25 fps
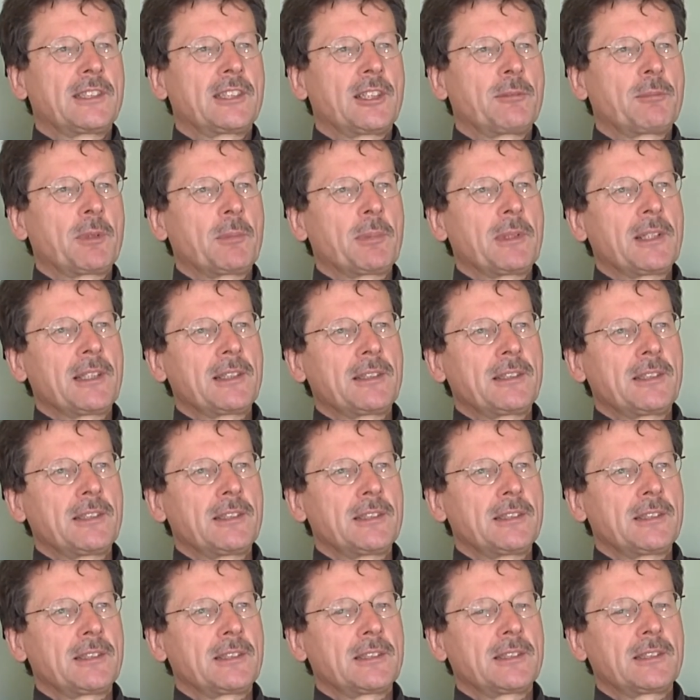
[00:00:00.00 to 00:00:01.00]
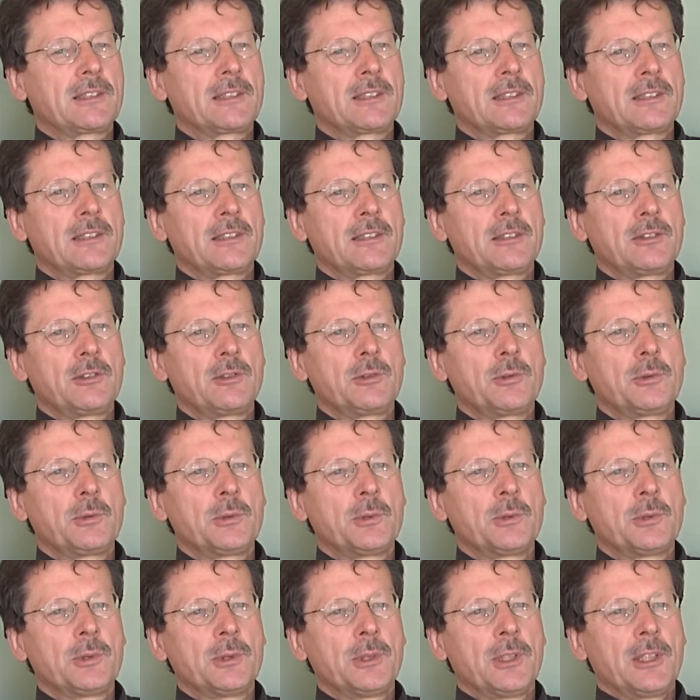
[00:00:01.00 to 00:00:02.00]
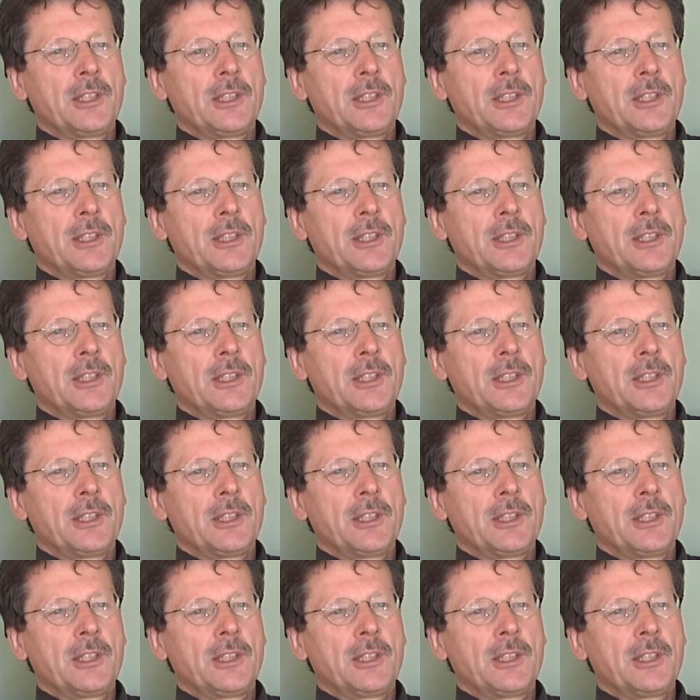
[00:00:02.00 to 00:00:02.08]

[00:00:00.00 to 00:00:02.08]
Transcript: capabilities do